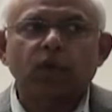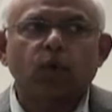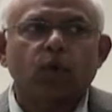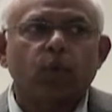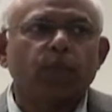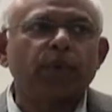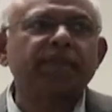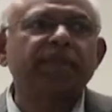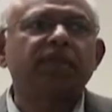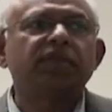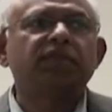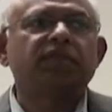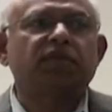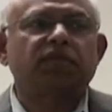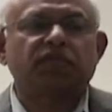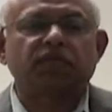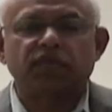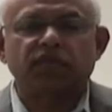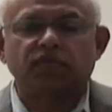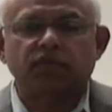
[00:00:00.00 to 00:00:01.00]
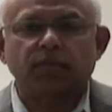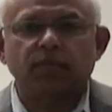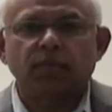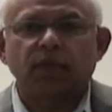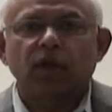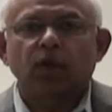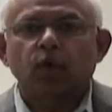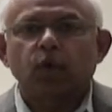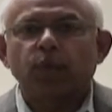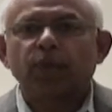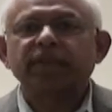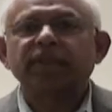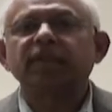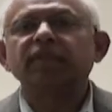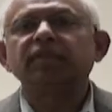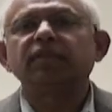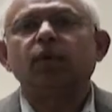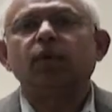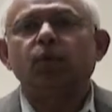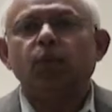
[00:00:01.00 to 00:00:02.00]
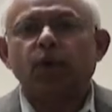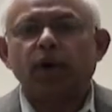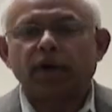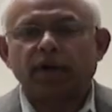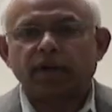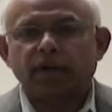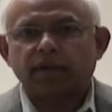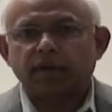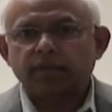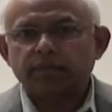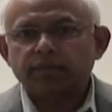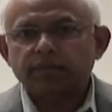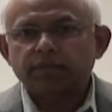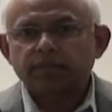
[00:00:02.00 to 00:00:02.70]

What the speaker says: within the system, within the work,